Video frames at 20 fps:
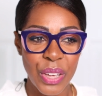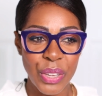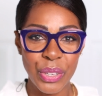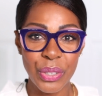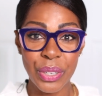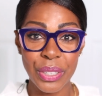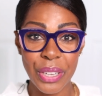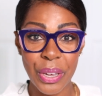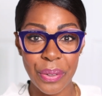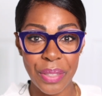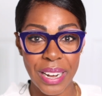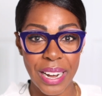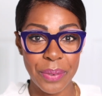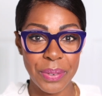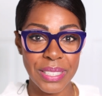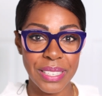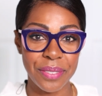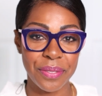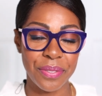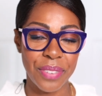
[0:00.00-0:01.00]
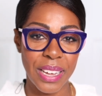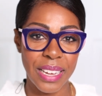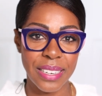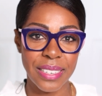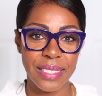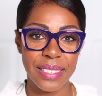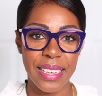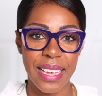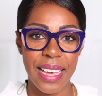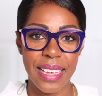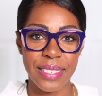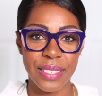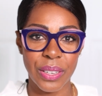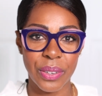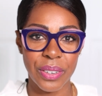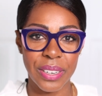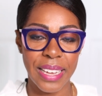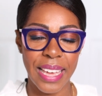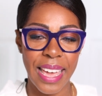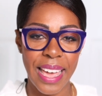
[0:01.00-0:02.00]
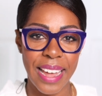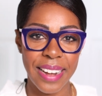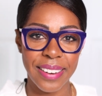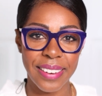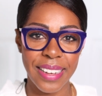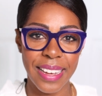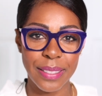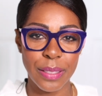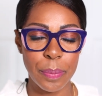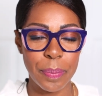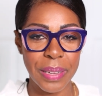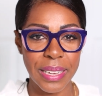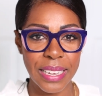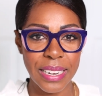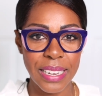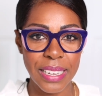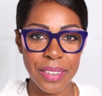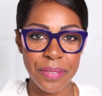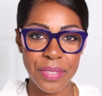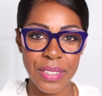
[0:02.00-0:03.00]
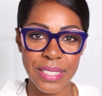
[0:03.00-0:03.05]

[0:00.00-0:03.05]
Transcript: you'll know that I was invited to Essilor Canada at the beginning of